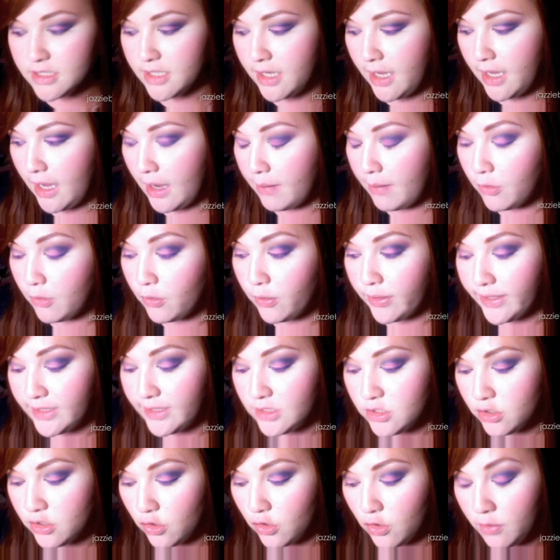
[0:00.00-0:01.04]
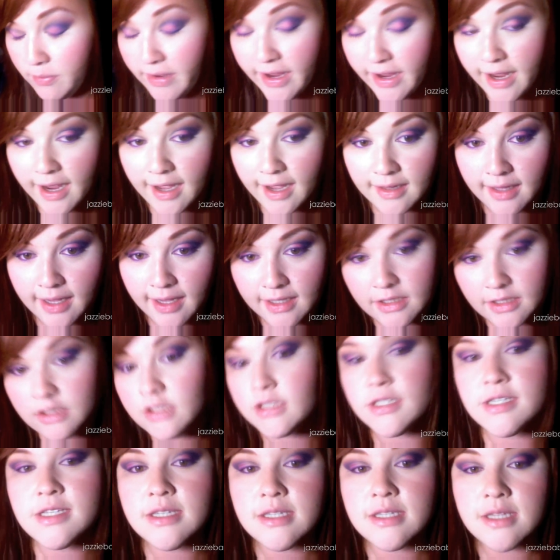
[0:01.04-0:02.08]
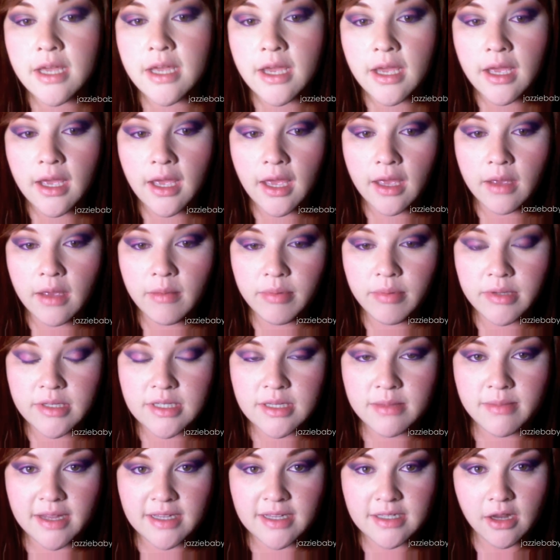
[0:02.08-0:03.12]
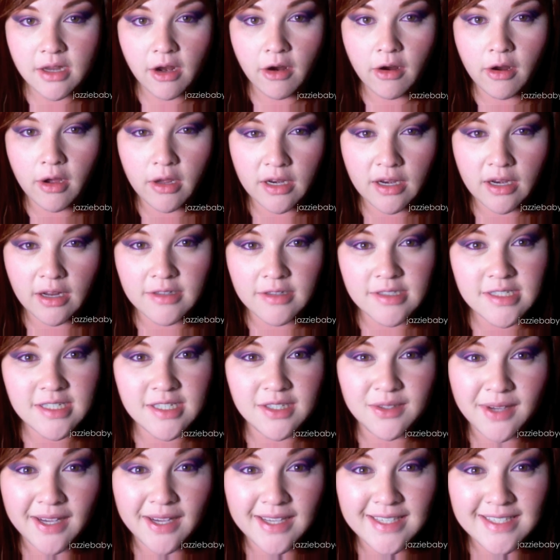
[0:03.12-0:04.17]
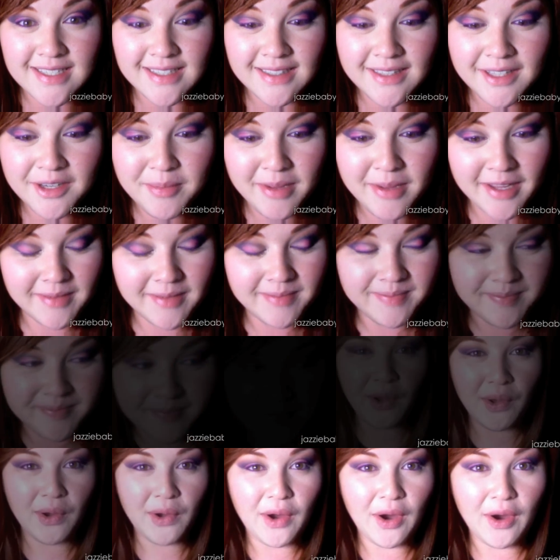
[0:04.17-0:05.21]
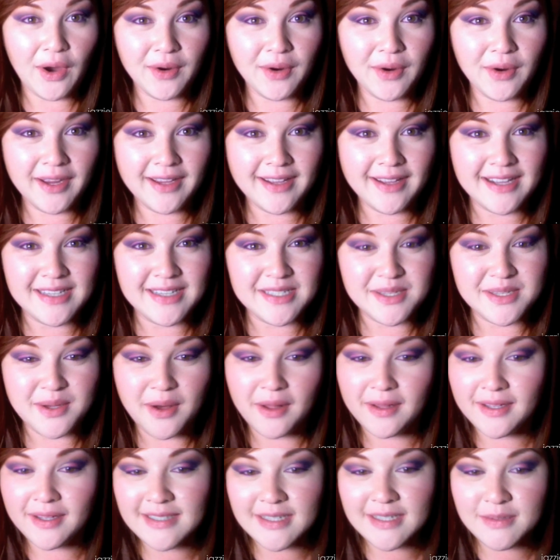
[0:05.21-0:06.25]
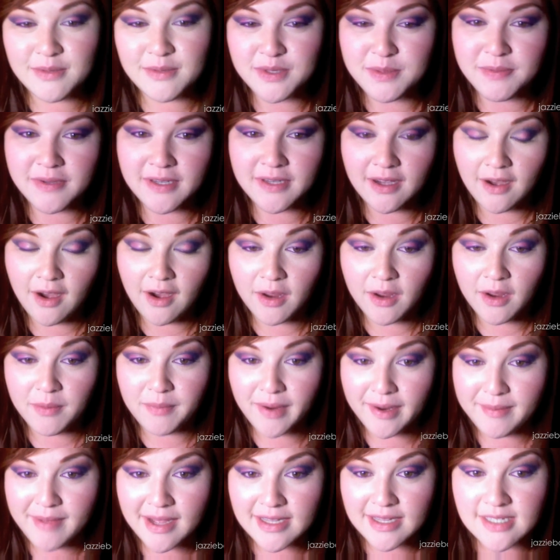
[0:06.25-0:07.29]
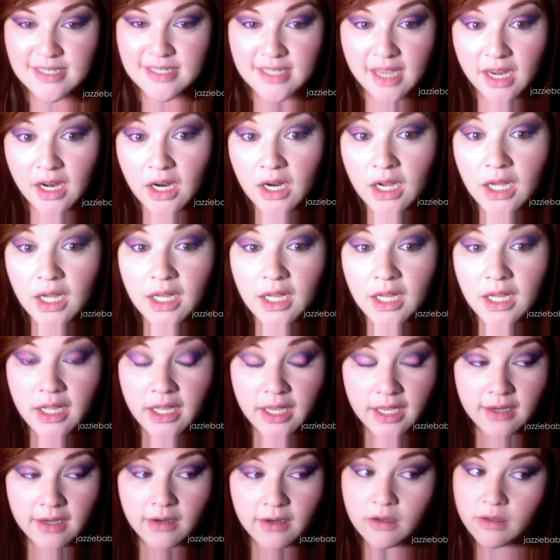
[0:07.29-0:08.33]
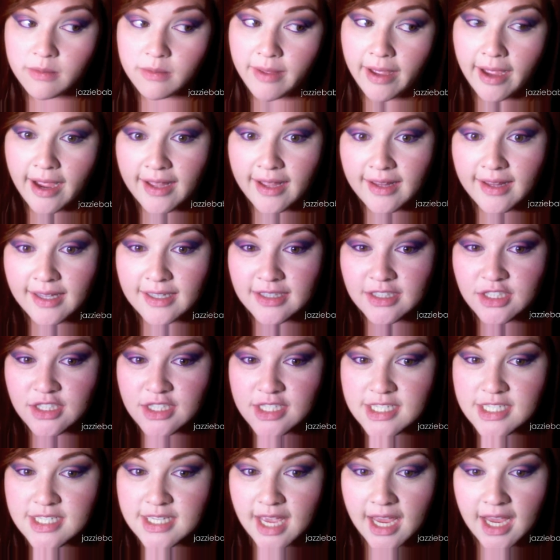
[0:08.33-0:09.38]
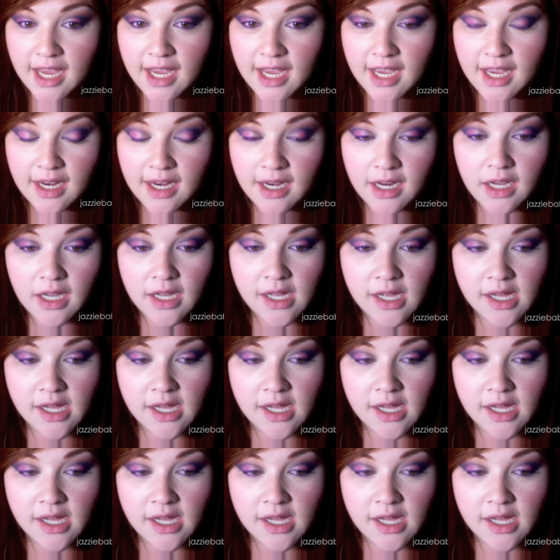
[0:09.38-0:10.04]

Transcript: it. I'm going to curl my eyelashes and put some mascara on and I'll see you guys in a little bit. Alright guys, so all I did was put on my mascara and curl my eyelashes and